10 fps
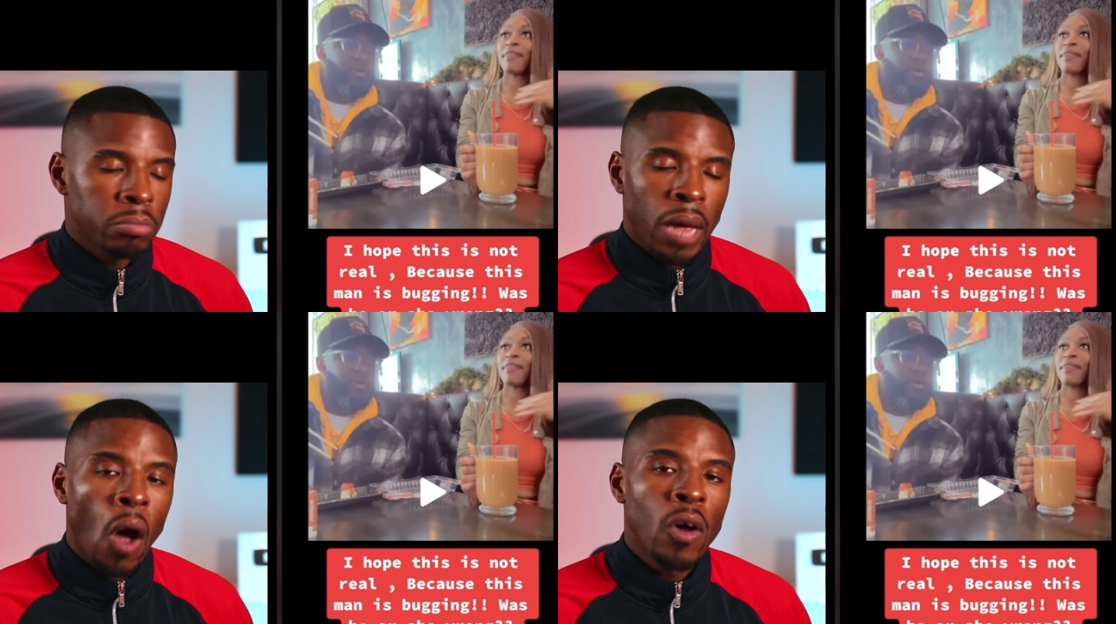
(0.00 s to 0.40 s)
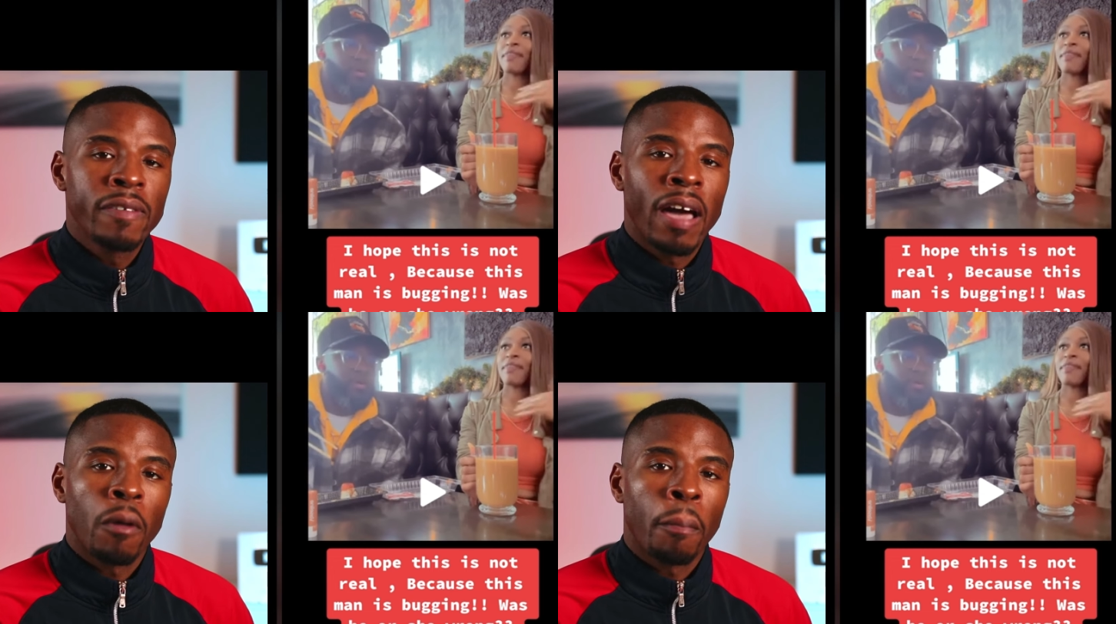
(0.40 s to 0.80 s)
Speaker 1: I don't even
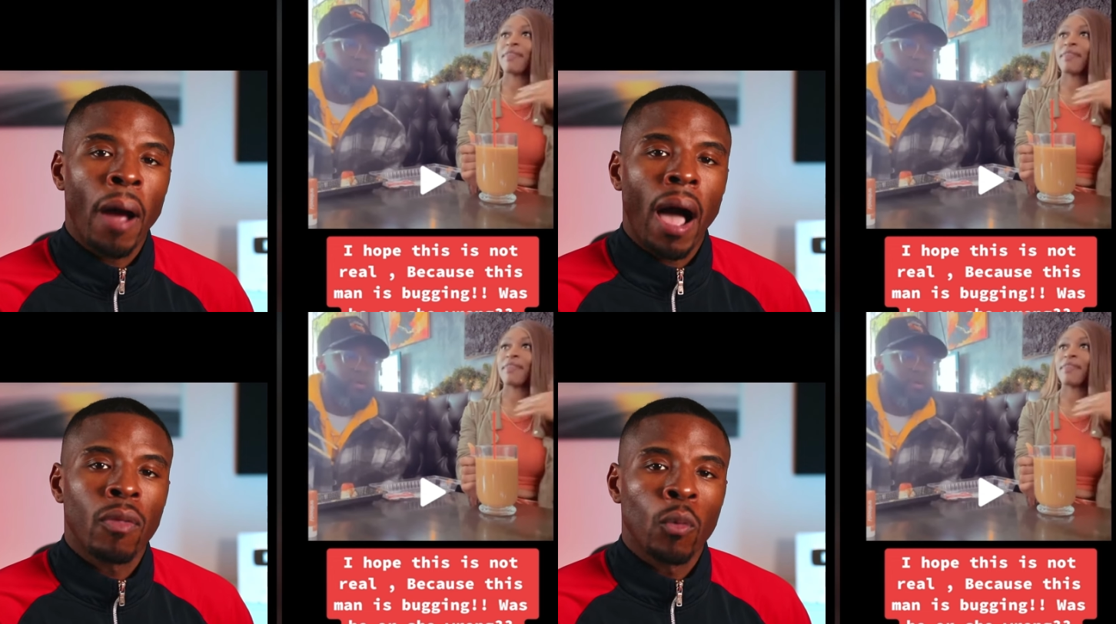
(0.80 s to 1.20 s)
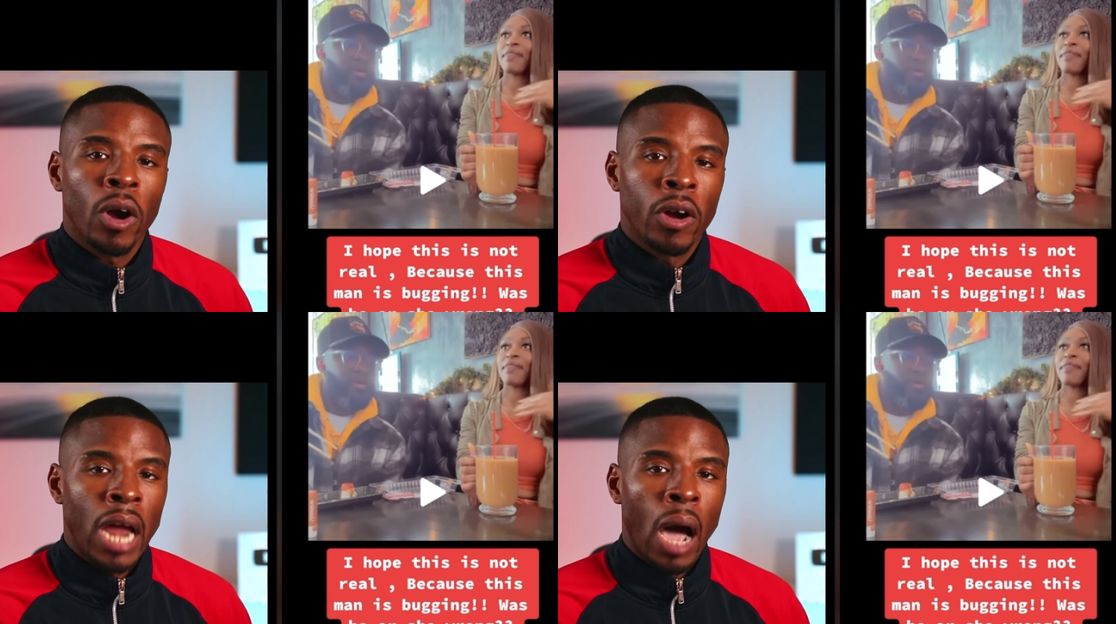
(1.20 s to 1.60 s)
have a problem with
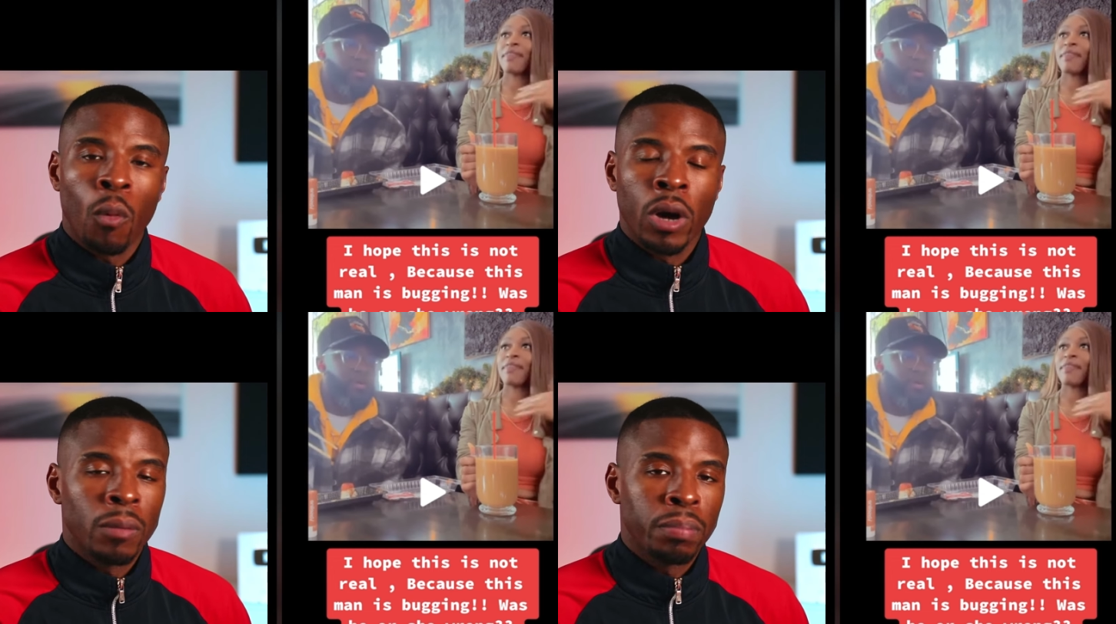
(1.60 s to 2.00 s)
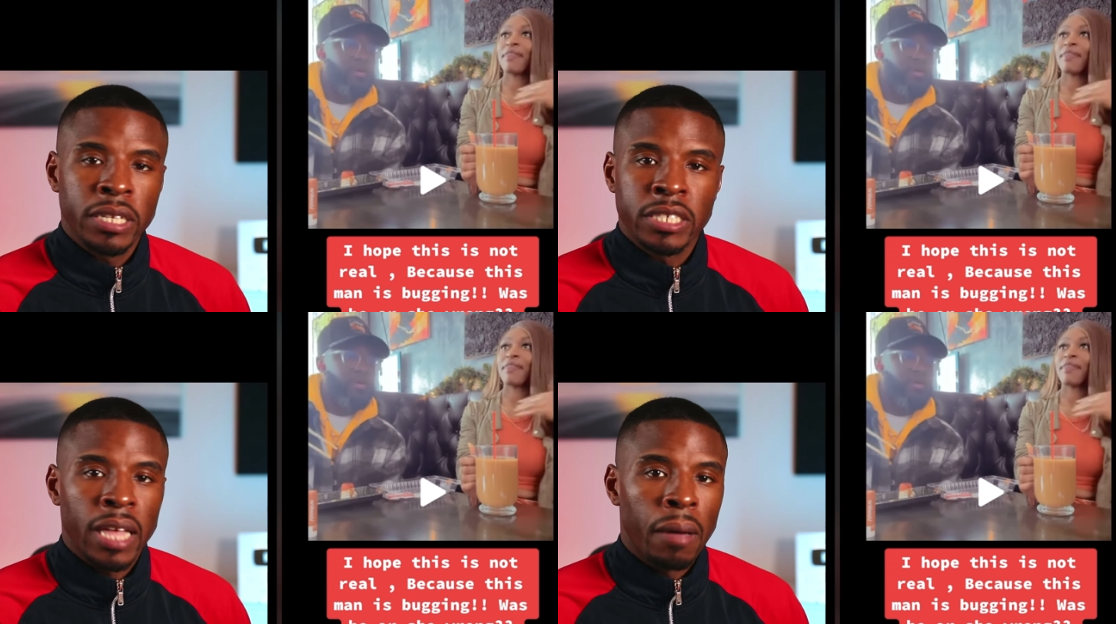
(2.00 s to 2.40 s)
her not wanting to play
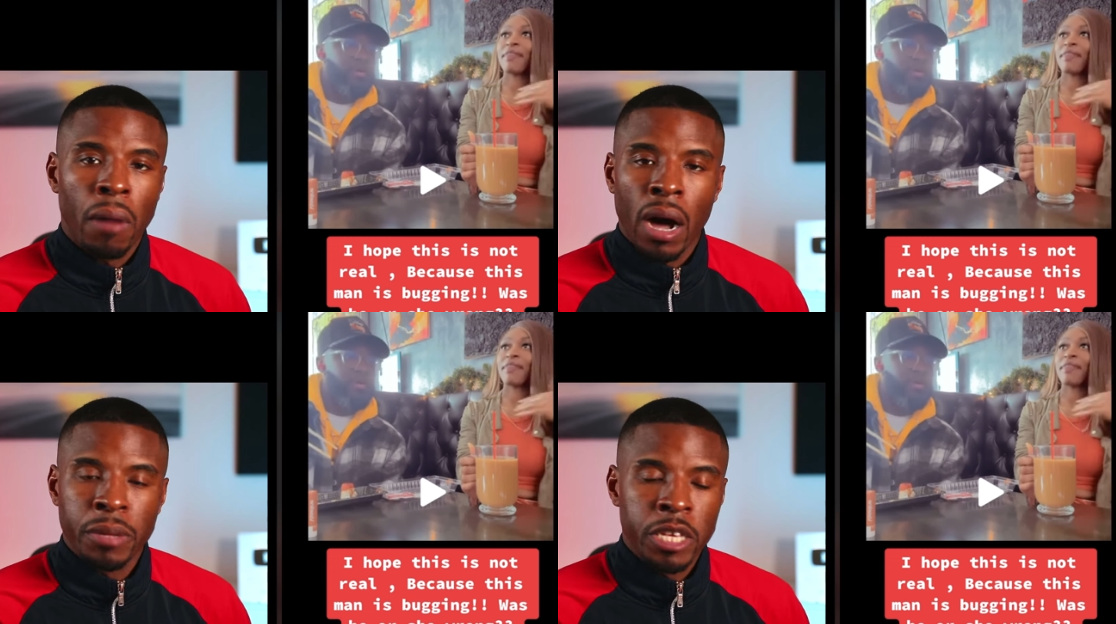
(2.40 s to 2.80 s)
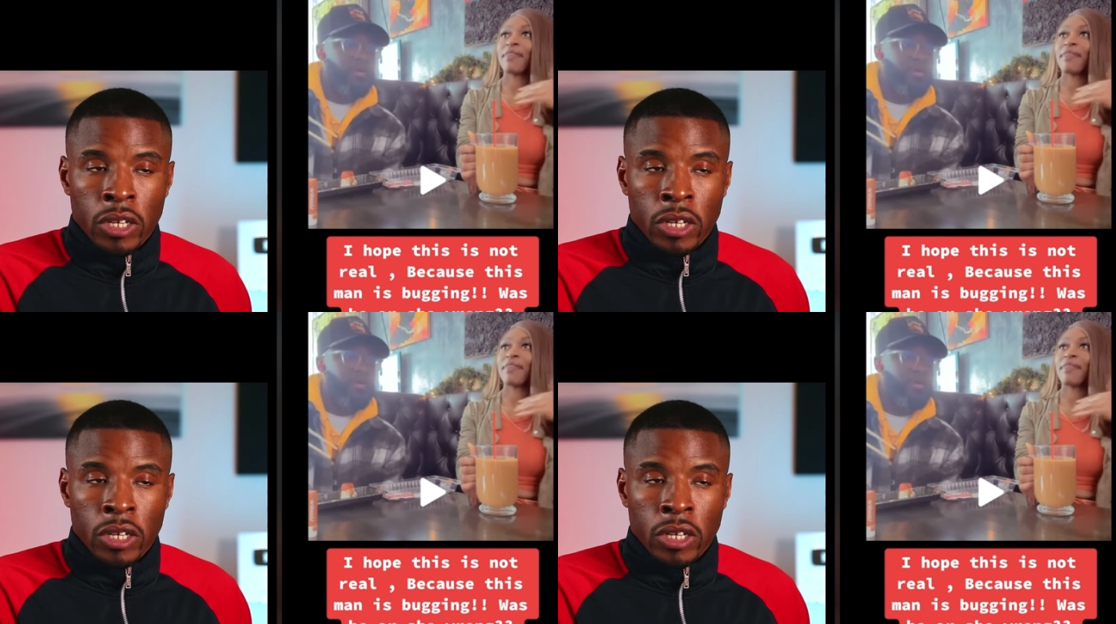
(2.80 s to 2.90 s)
stepmommy.